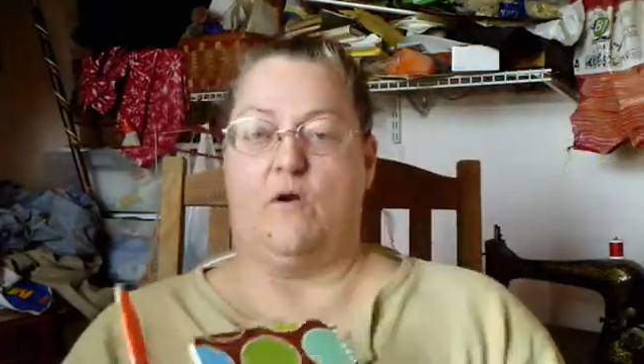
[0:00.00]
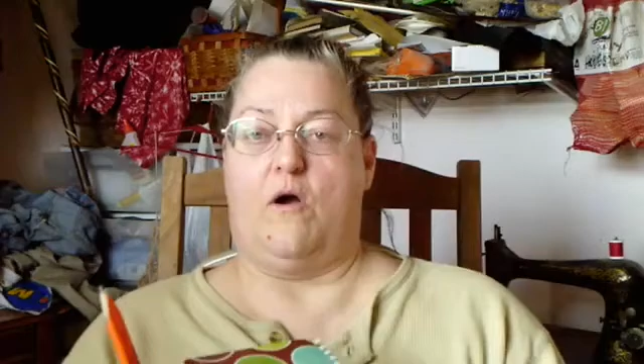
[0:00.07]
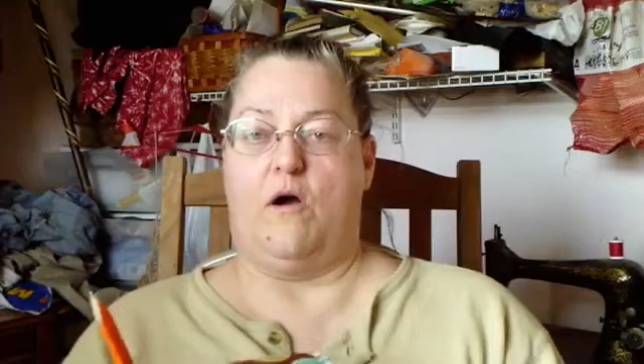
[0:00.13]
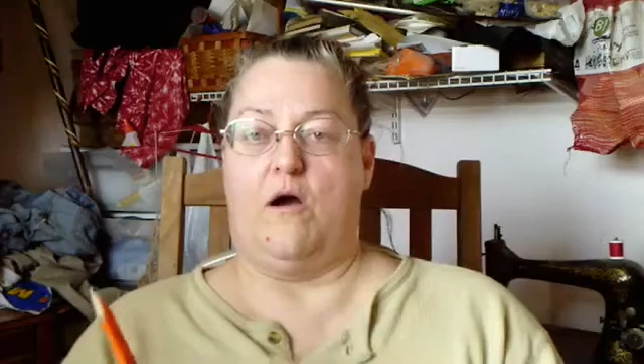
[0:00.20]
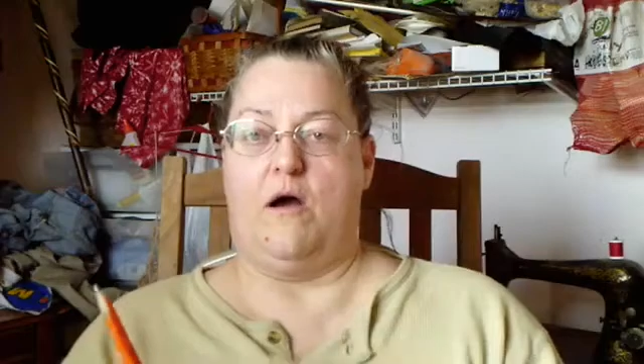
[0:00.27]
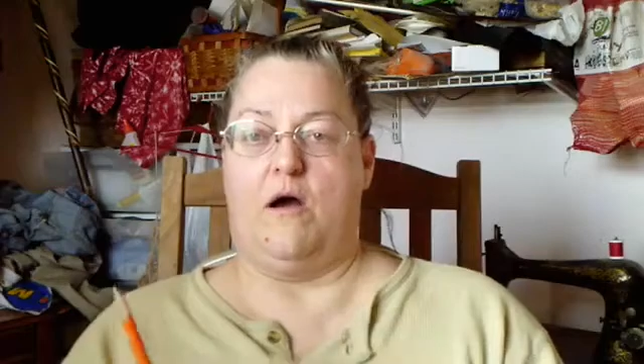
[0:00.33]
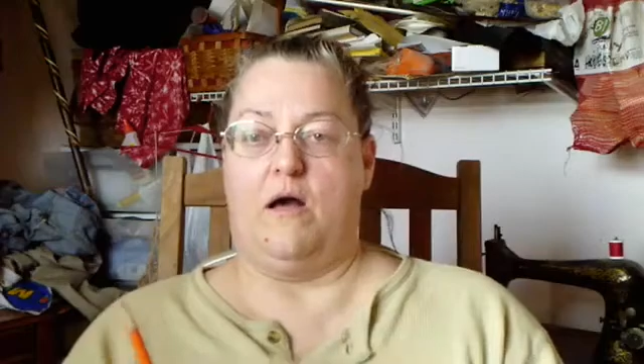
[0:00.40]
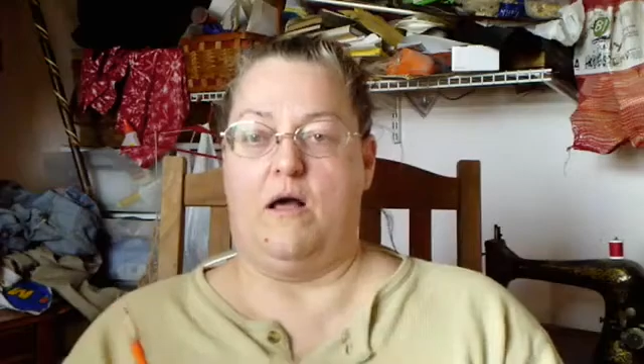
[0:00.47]

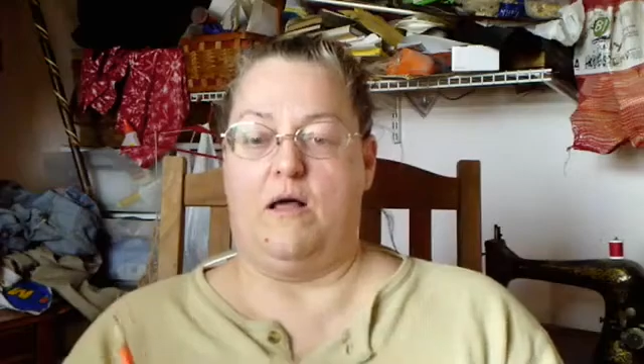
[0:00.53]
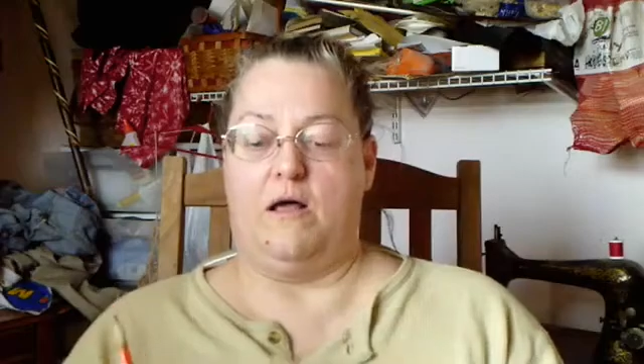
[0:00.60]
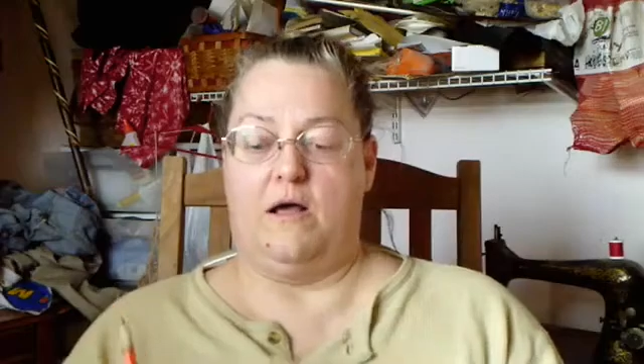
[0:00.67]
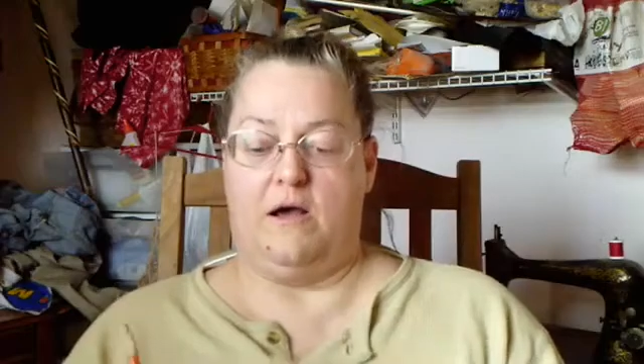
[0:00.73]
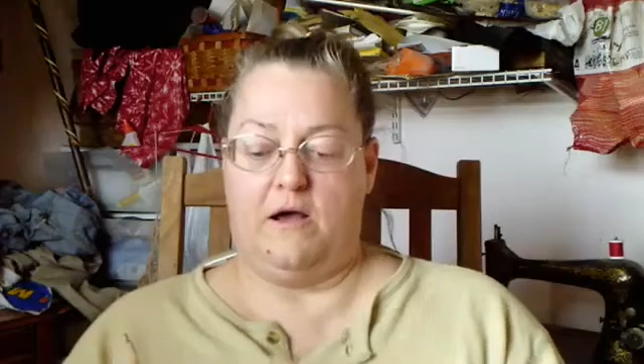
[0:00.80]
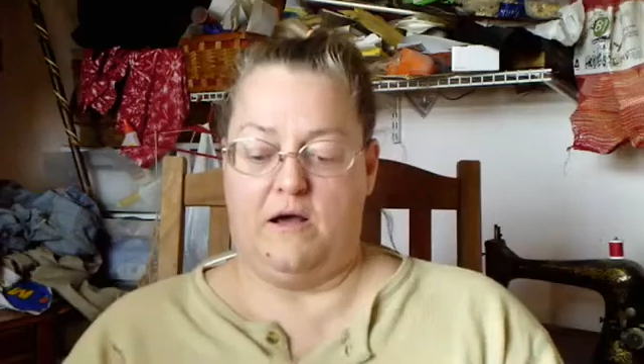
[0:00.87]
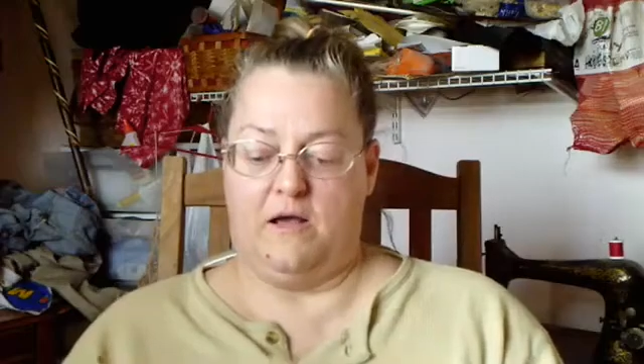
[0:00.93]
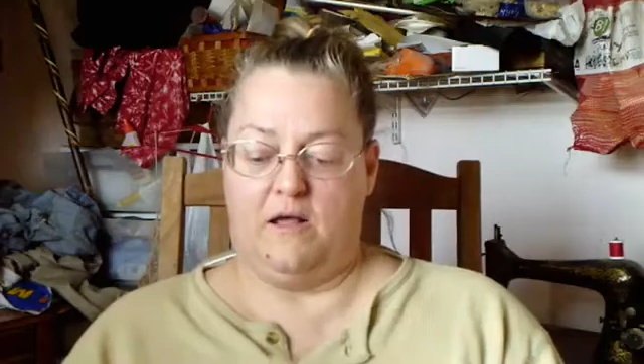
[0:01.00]

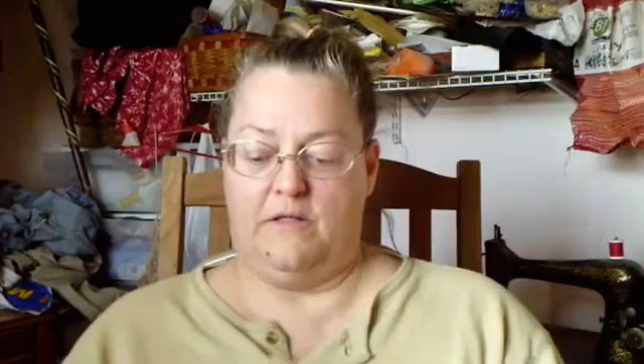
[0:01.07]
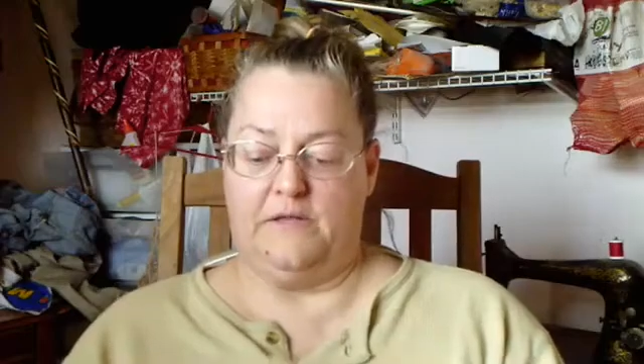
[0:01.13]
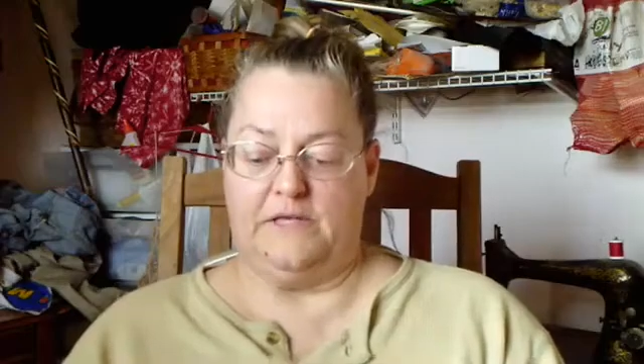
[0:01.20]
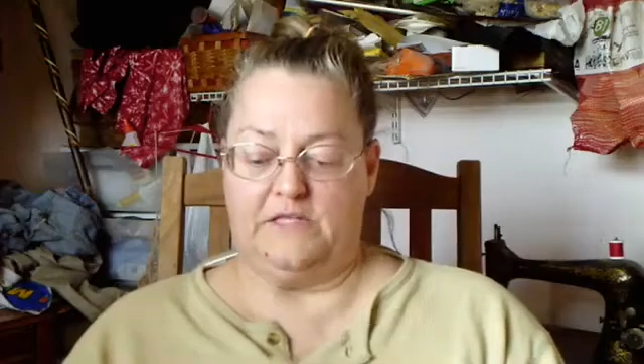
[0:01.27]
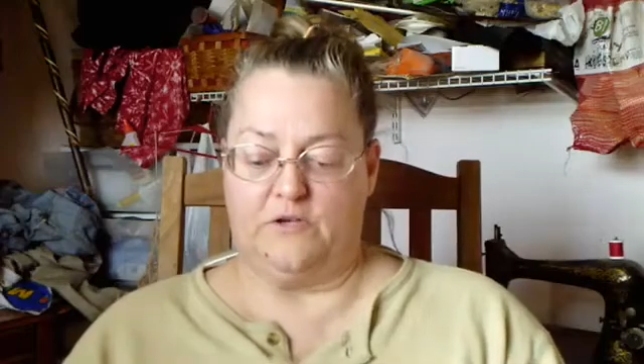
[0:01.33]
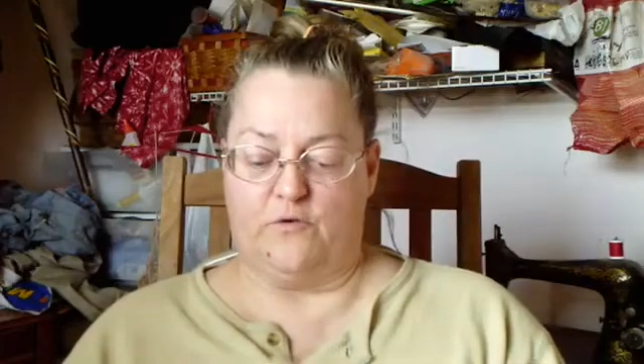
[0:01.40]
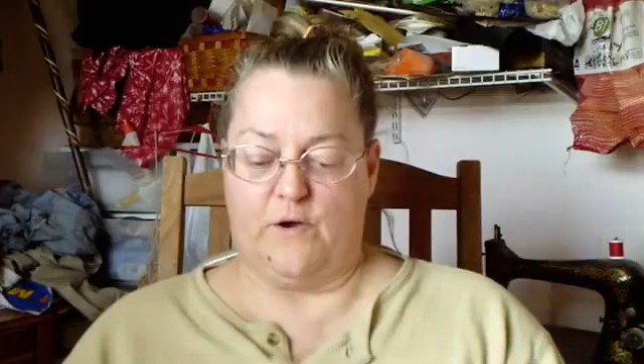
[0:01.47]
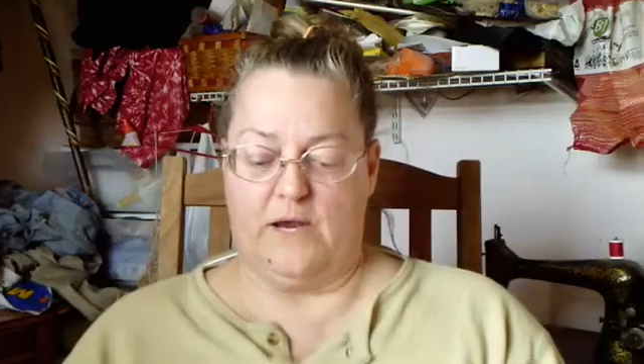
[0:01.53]
all
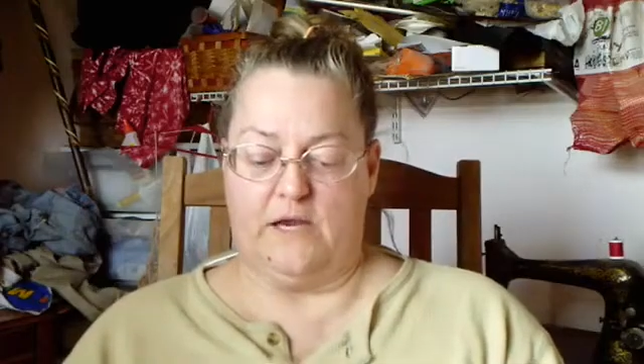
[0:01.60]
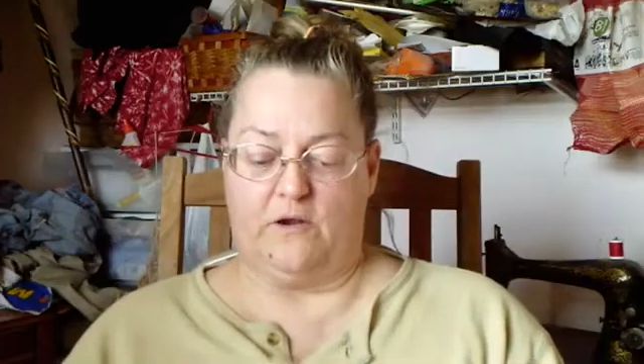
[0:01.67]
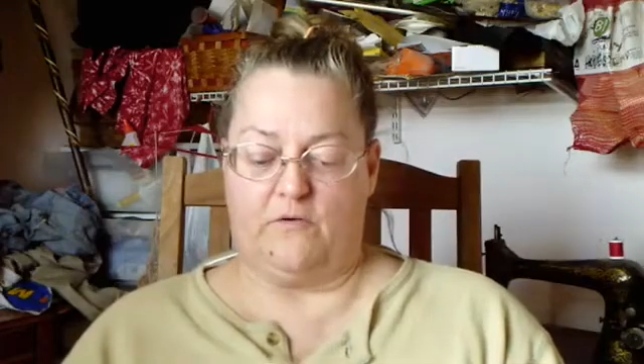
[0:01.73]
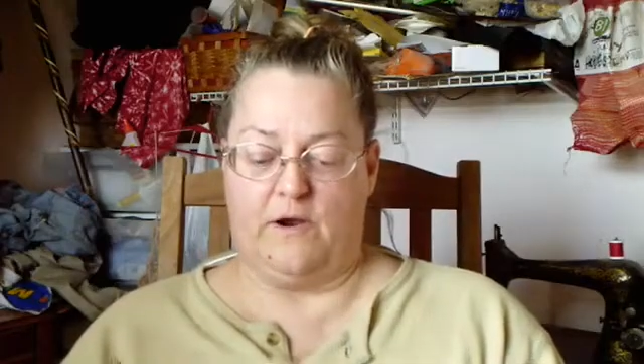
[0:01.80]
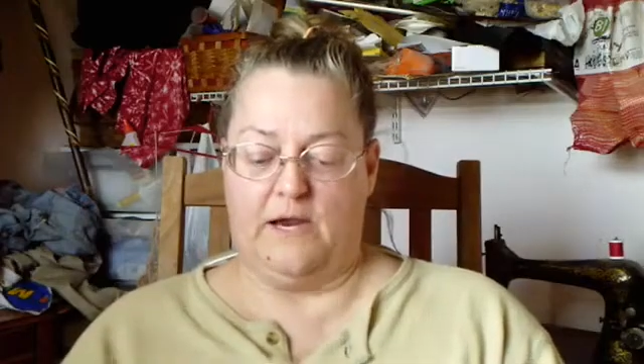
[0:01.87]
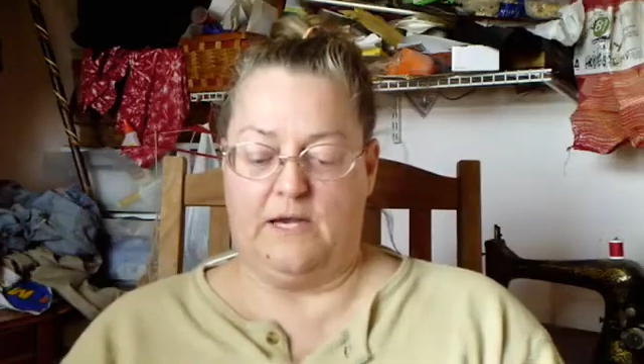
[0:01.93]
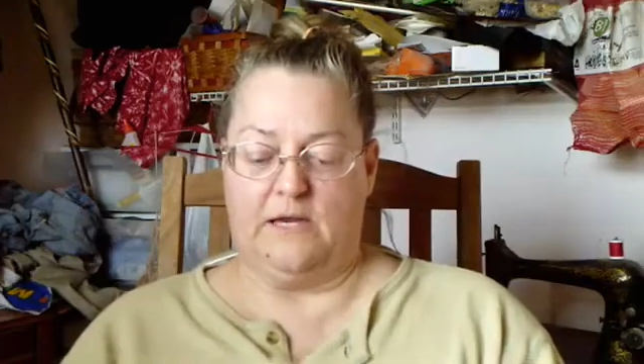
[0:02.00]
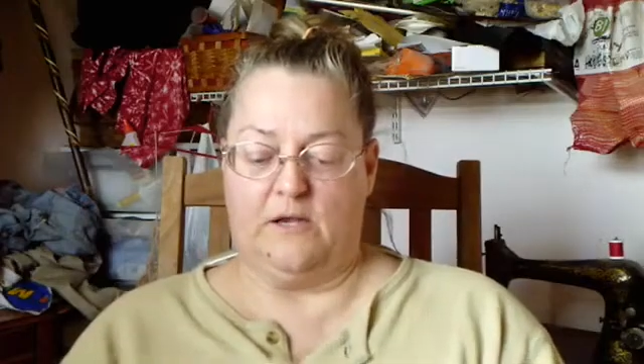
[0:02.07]
these great and
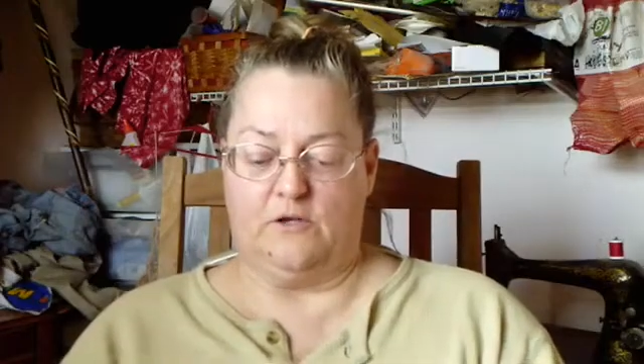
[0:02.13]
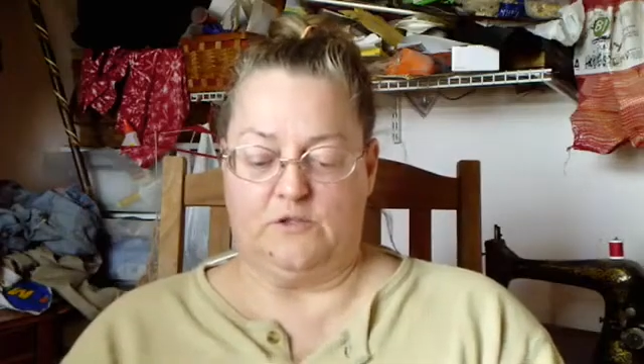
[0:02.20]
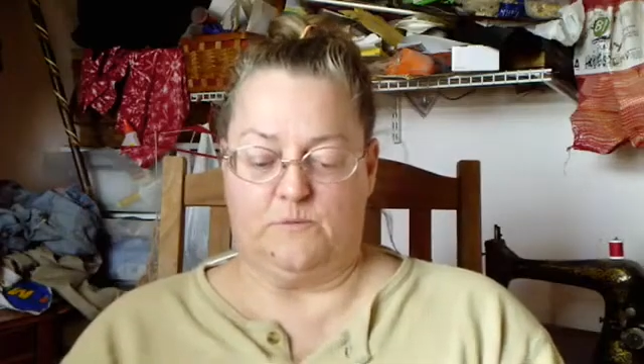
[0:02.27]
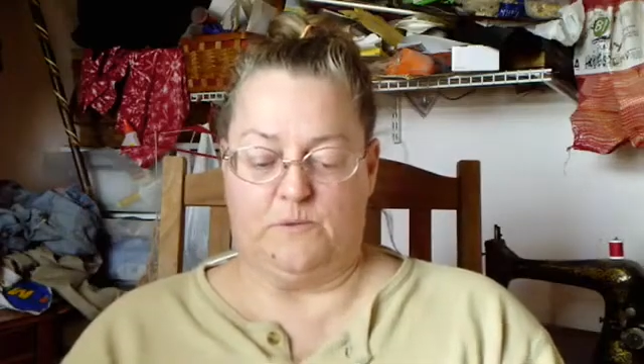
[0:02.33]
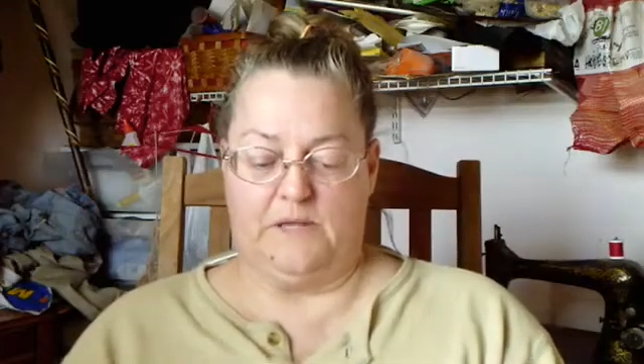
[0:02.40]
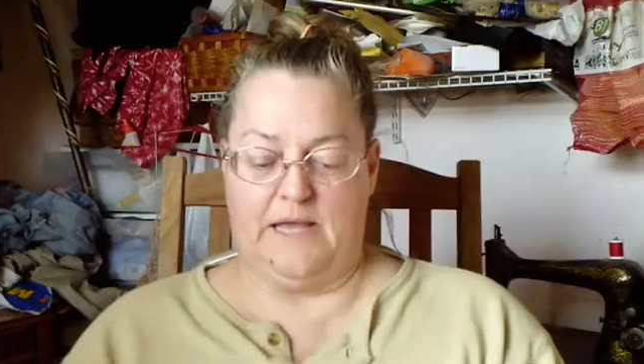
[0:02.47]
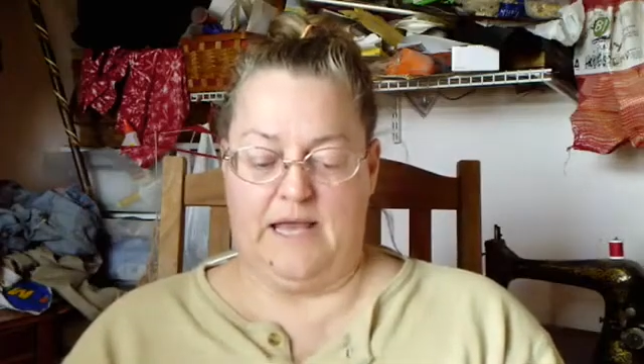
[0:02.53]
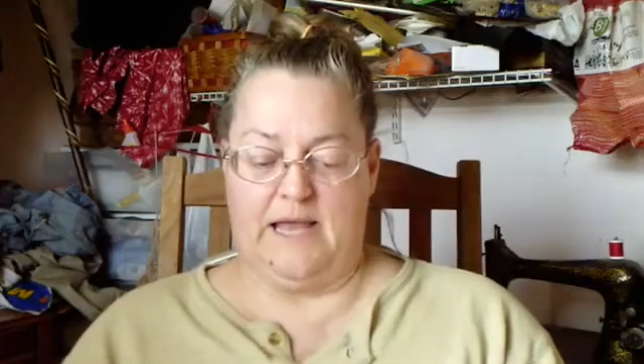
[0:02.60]
grandiose
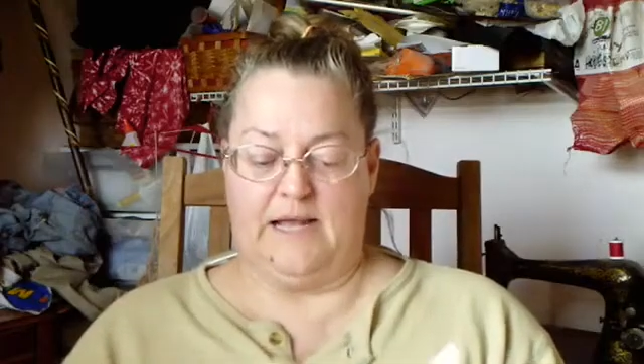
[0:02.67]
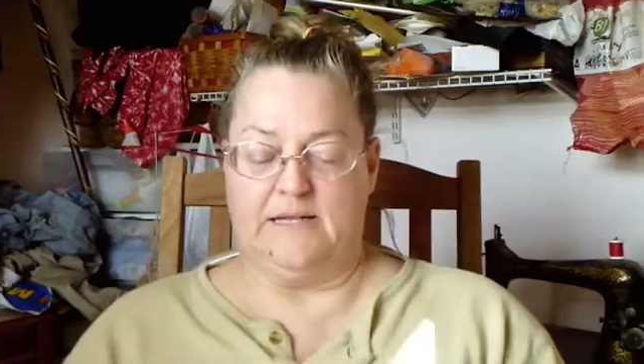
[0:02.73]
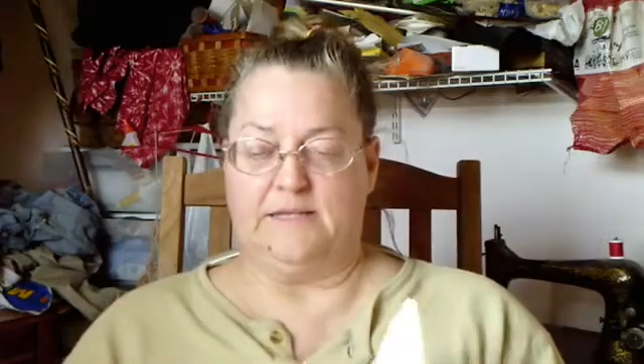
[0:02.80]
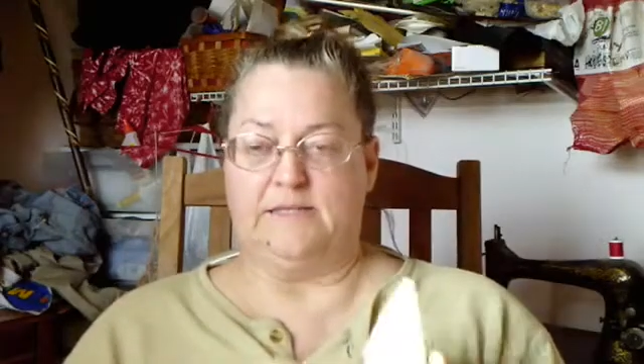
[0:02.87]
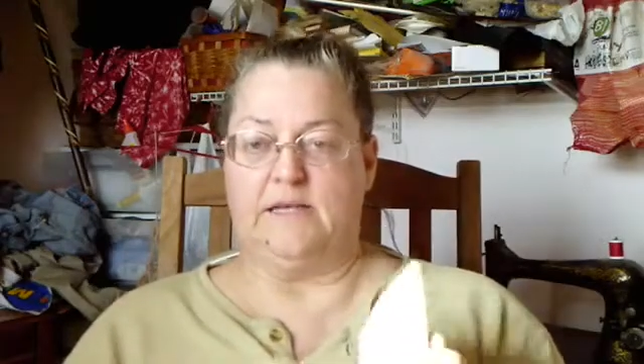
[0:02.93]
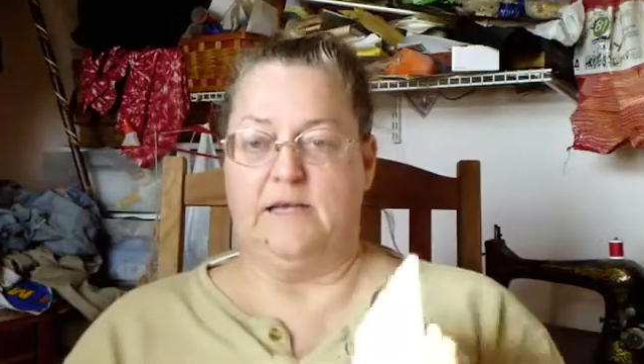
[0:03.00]
plans,